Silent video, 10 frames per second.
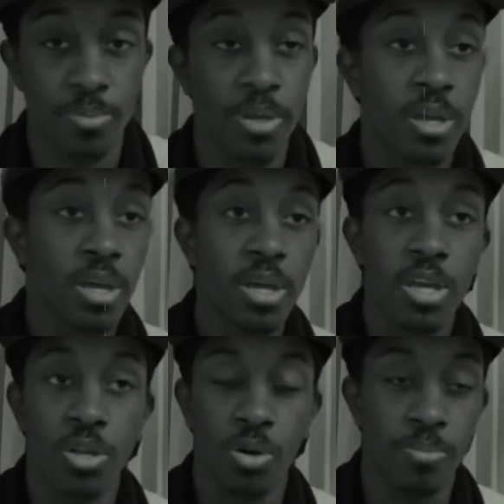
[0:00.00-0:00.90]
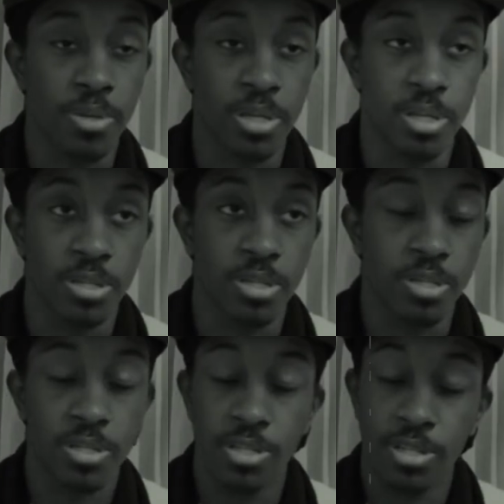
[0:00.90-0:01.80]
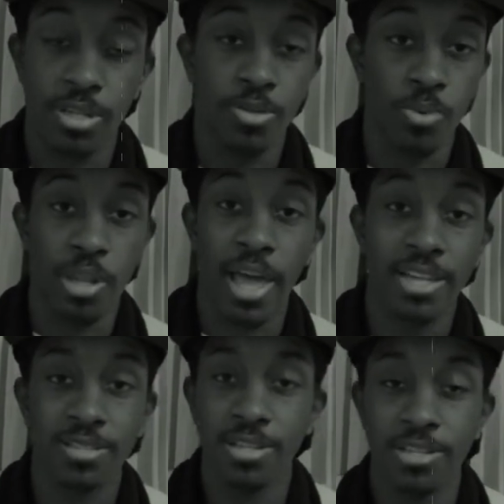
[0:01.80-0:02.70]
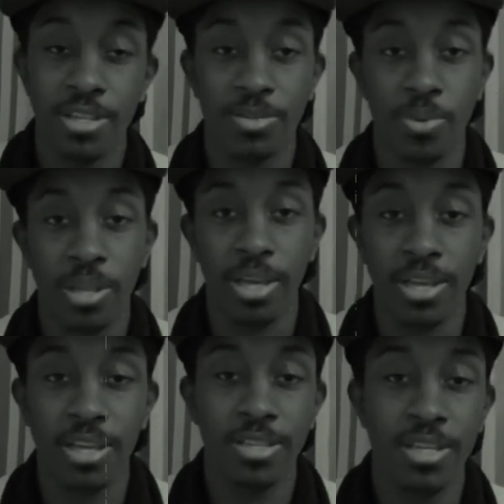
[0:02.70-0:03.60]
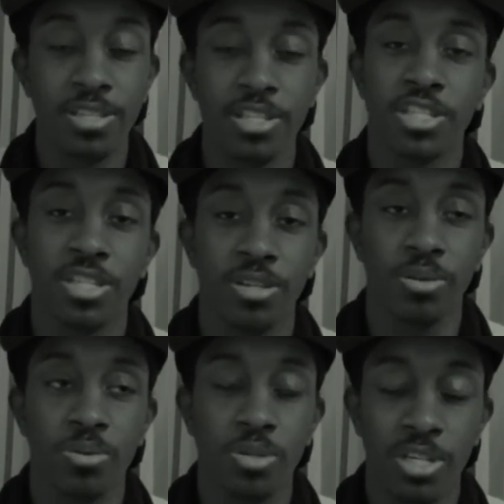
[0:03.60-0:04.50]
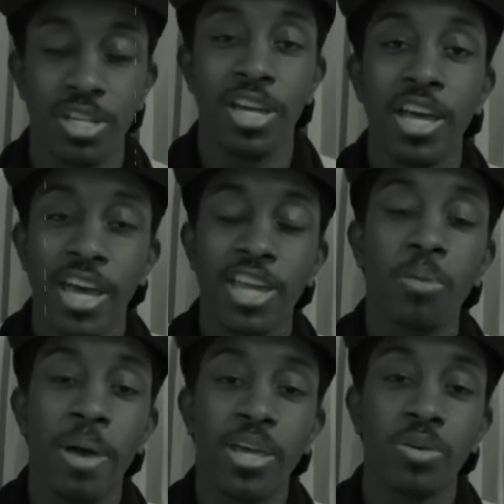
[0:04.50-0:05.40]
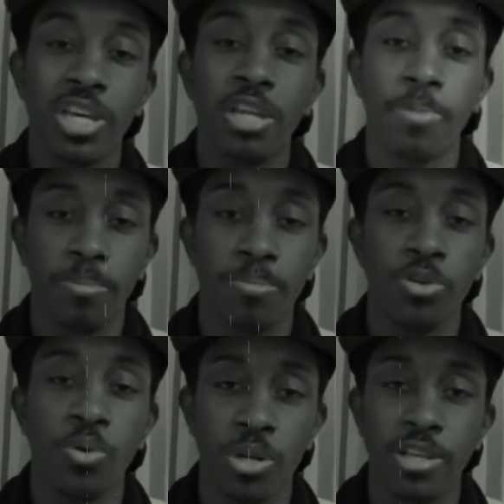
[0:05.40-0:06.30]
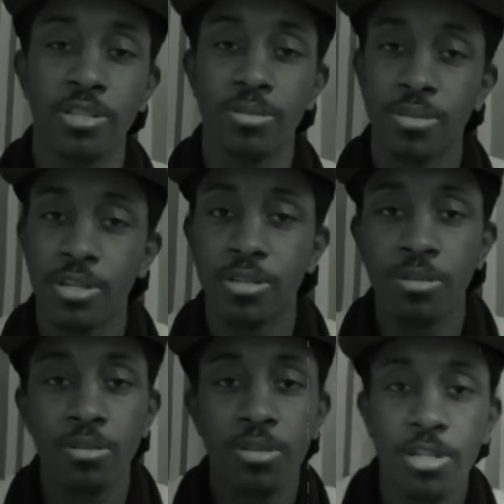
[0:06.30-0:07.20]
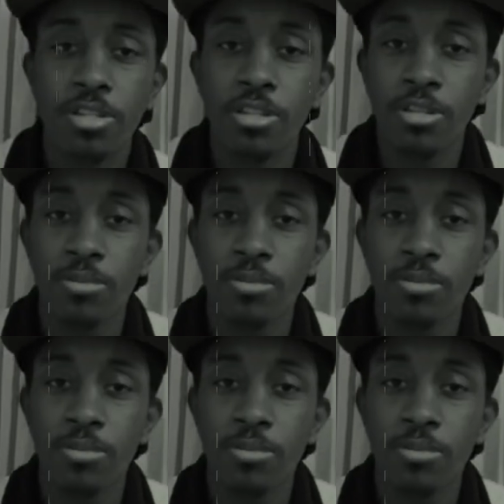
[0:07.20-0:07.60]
You know what I mean? Just it's a relaxing. It's a chill. It'll make you get up and do a little nothing. Just a